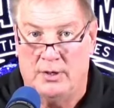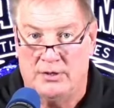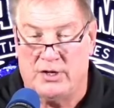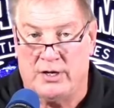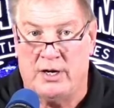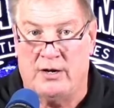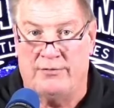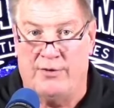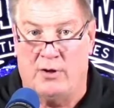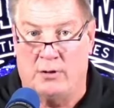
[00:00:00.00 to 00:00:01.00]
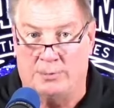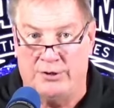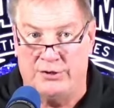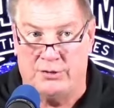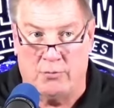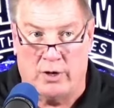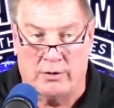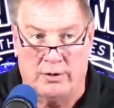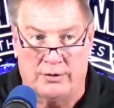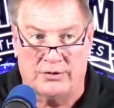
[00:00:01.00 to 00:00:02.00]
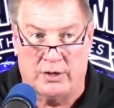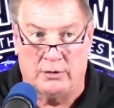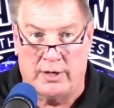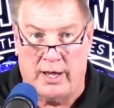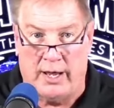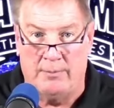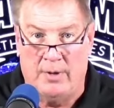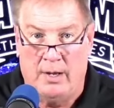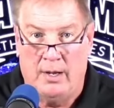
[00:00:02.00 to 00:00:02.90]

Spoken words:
set an NFL completion record in a single game.